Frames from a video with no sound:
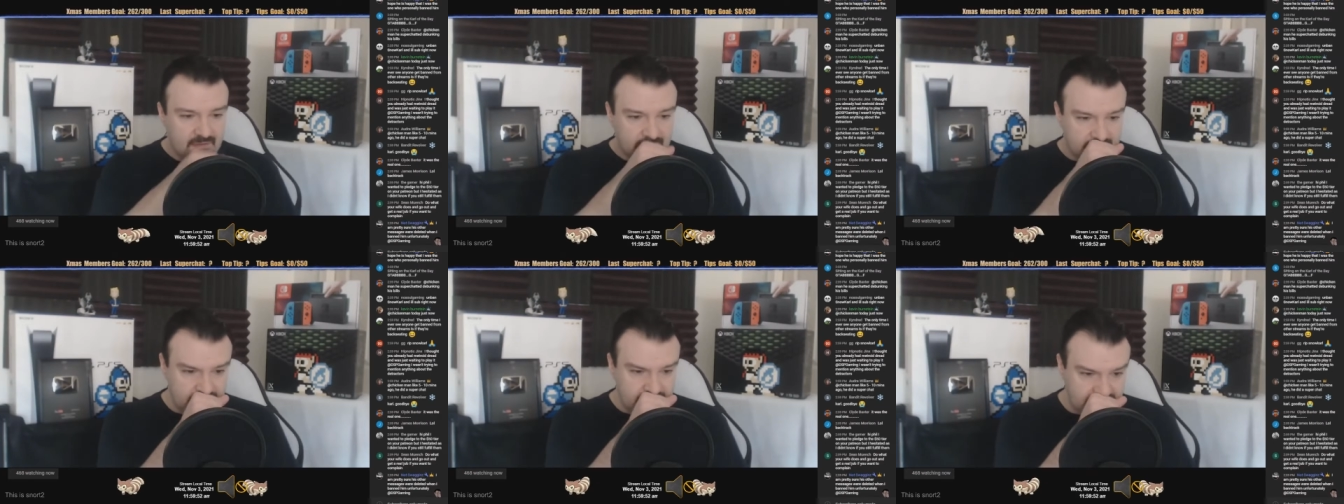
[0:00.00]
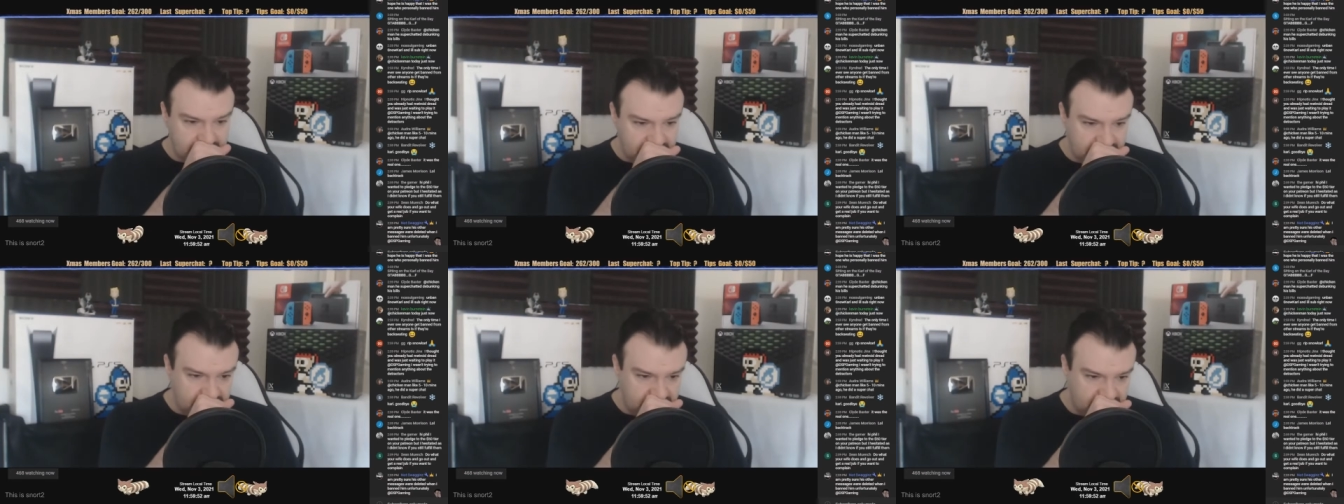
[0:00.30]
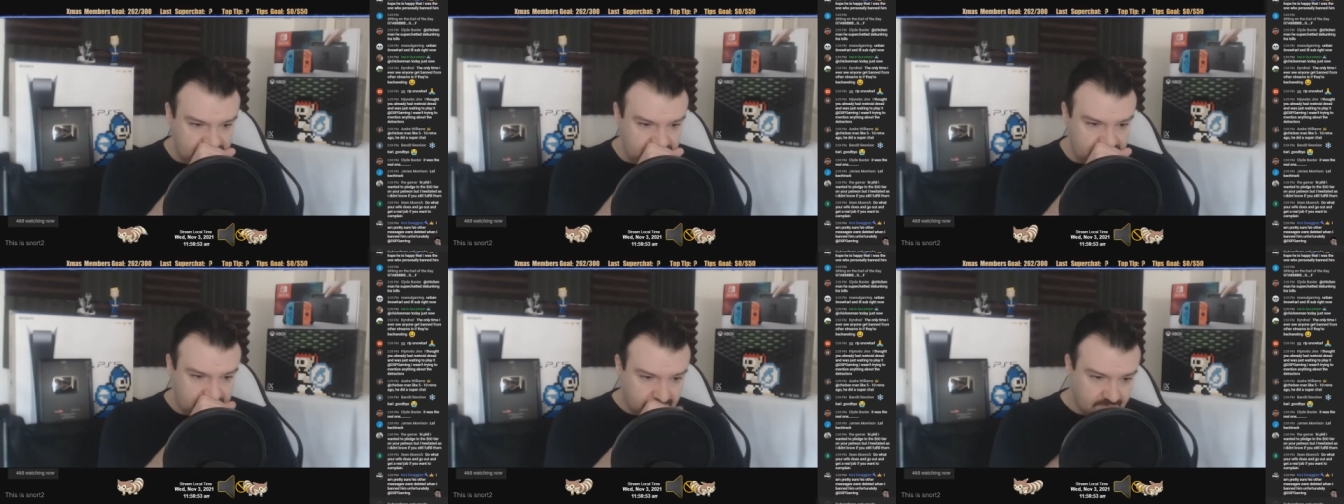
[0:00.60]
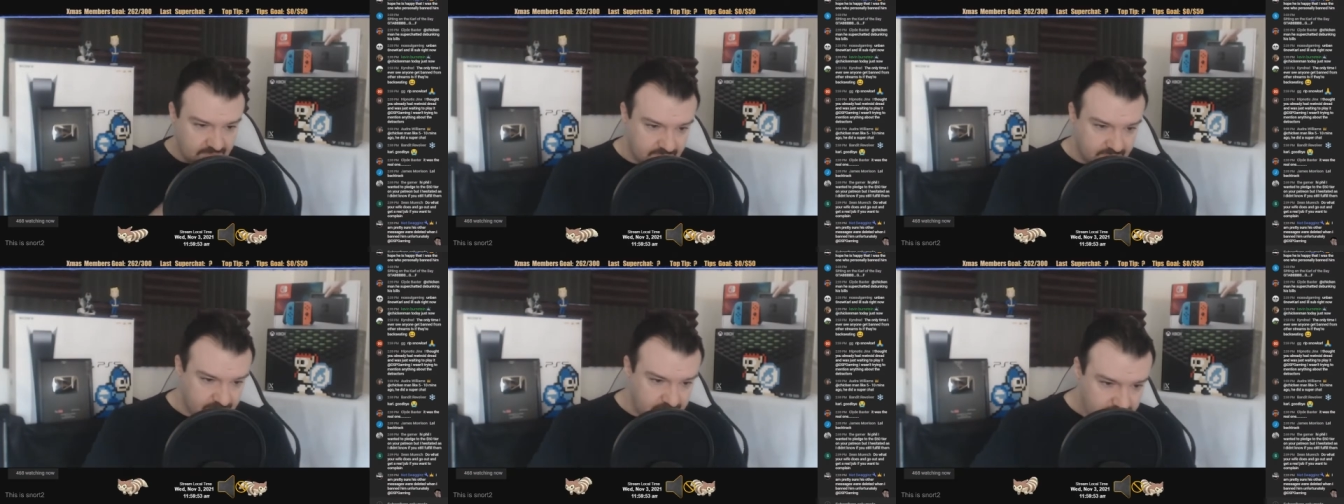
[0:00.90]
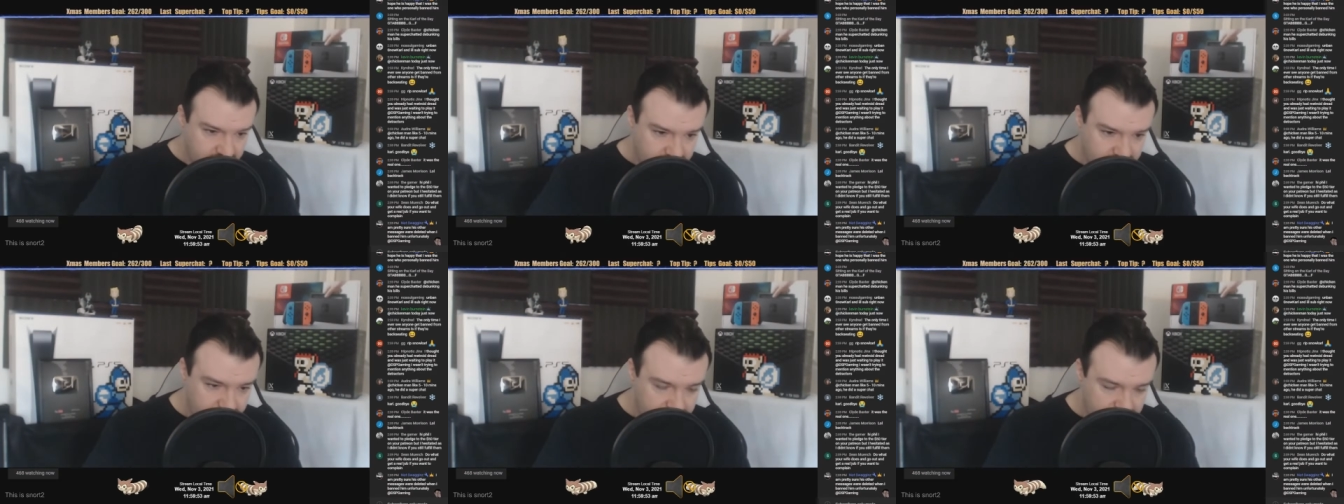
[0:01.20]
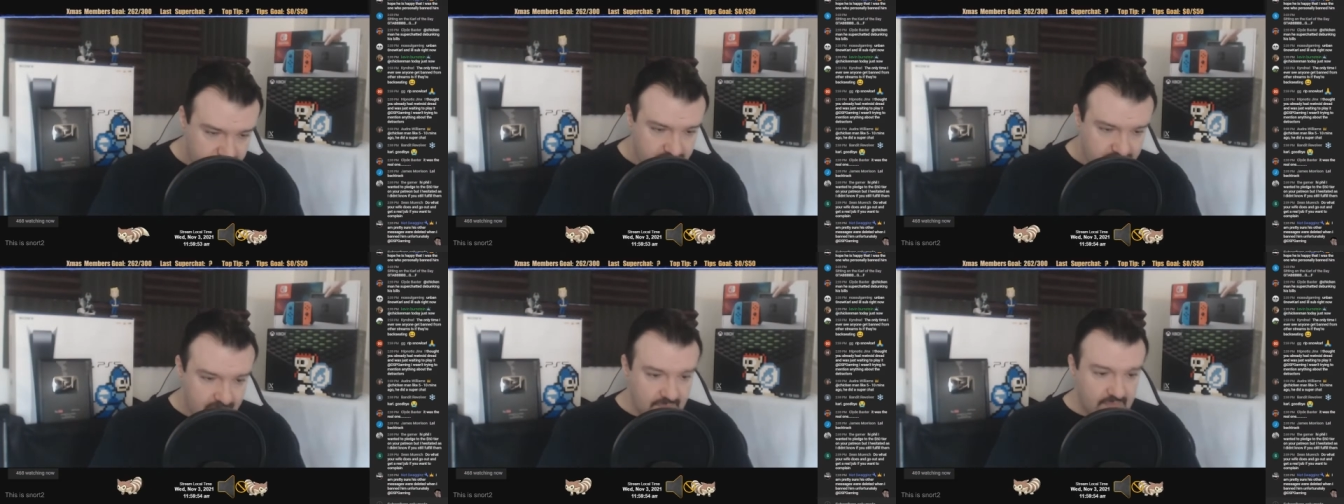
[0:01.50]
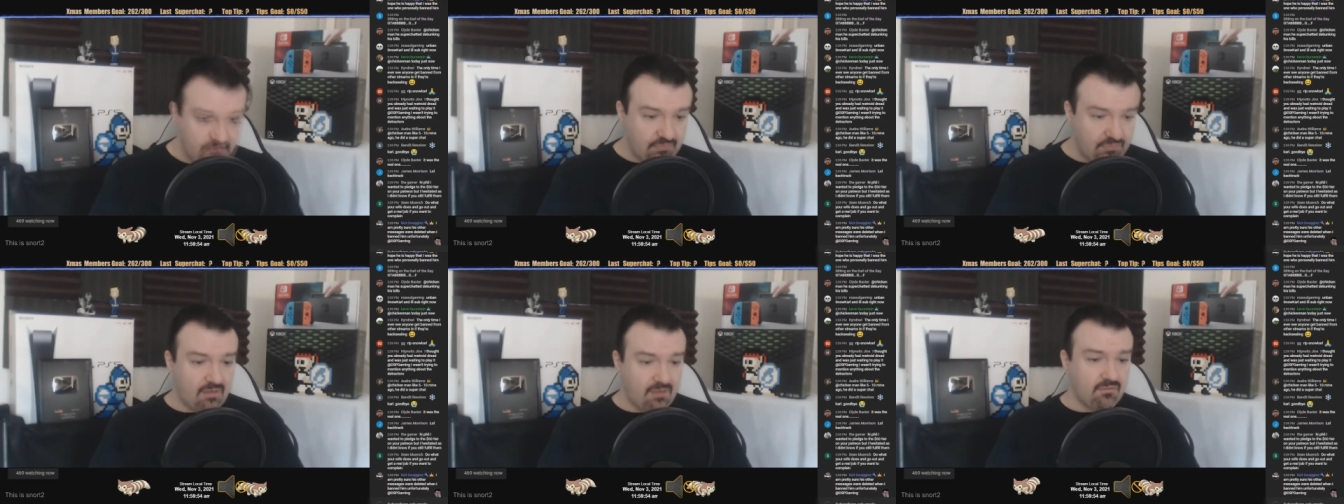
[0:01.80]

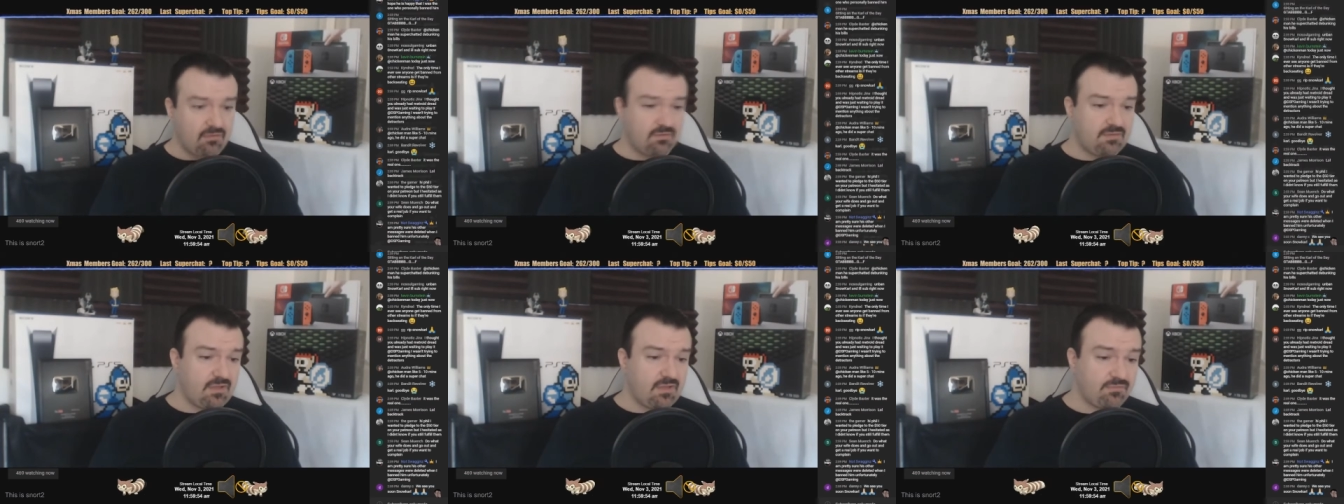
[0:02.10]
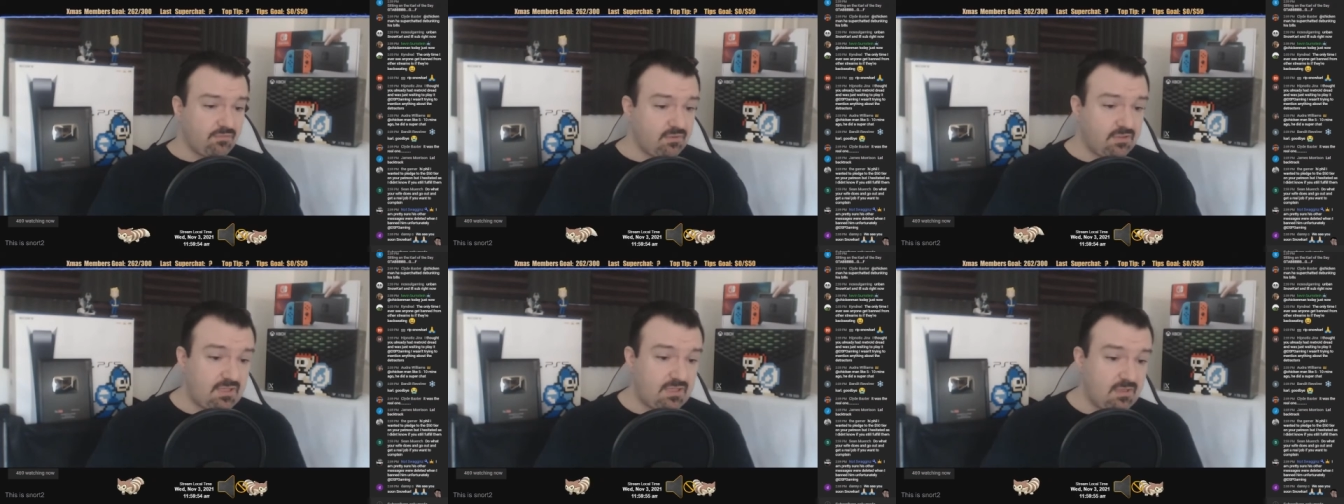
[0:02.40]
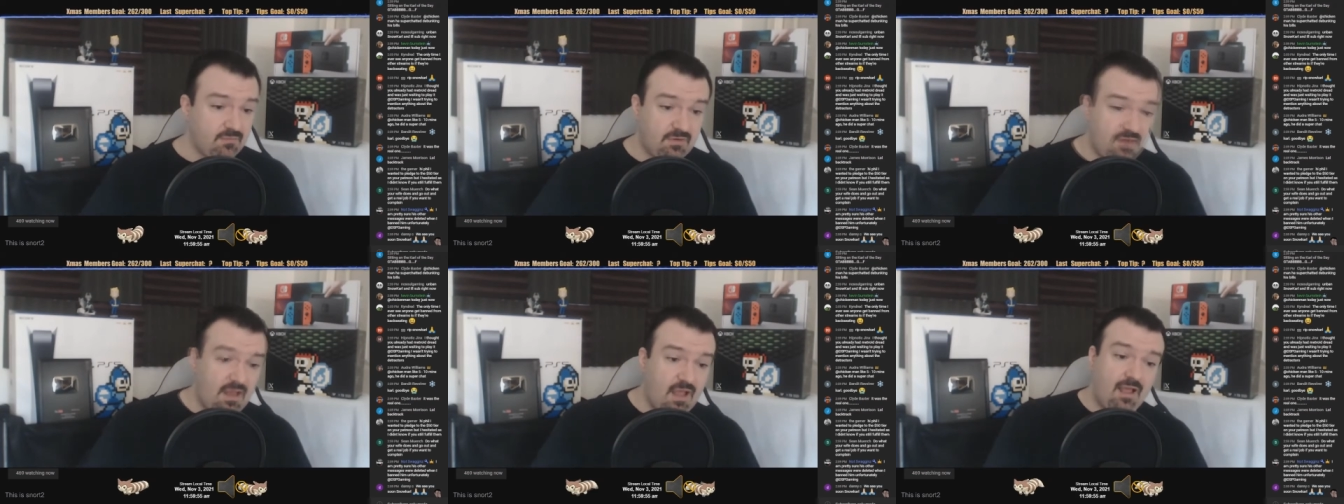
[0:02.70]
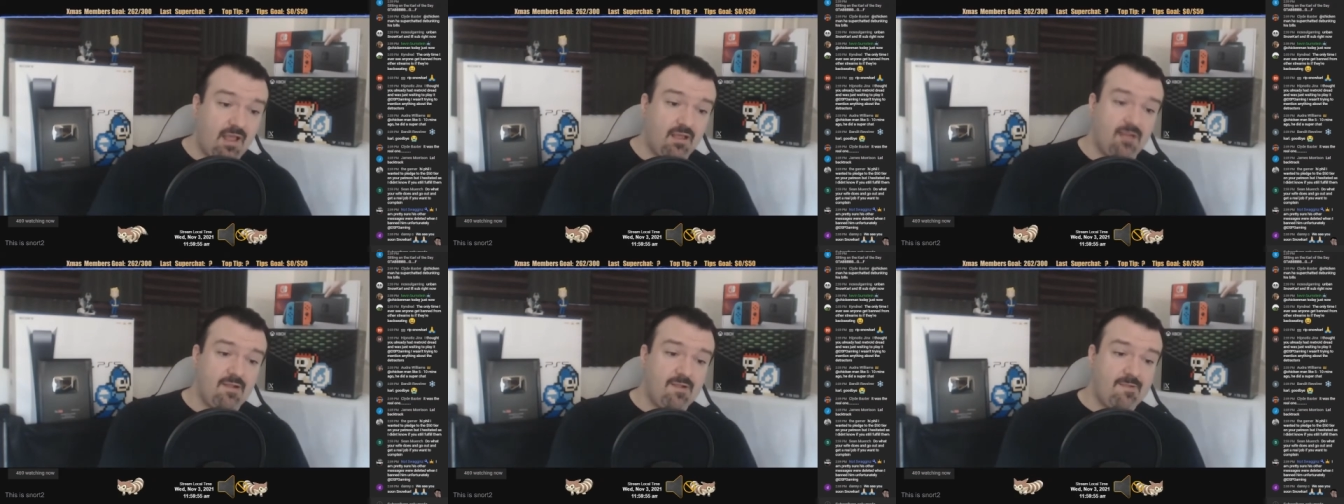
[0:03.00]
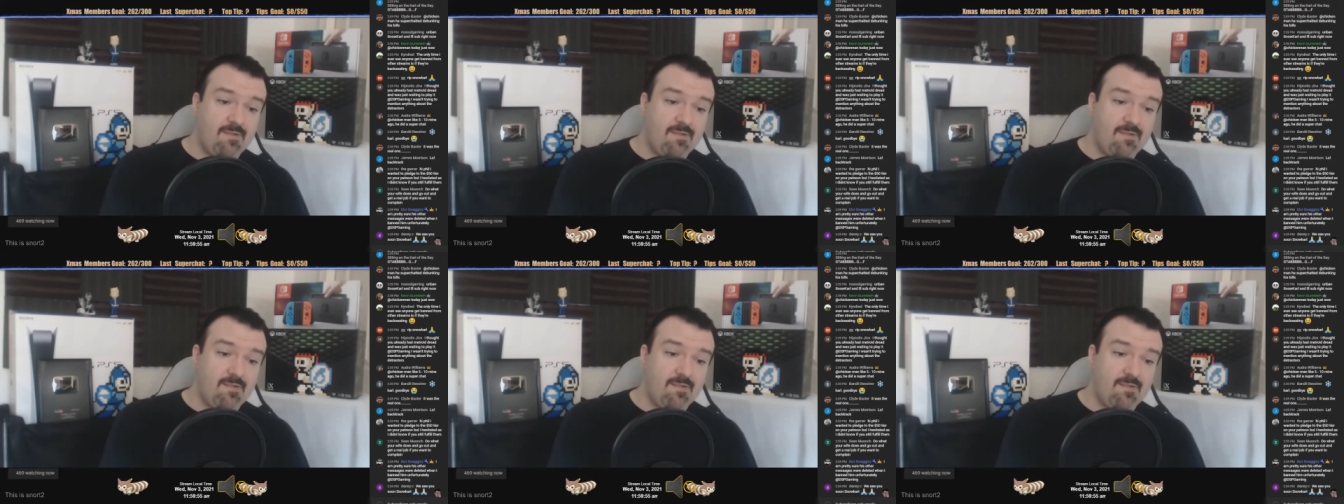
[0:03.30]
So I don't know if that's really him or not.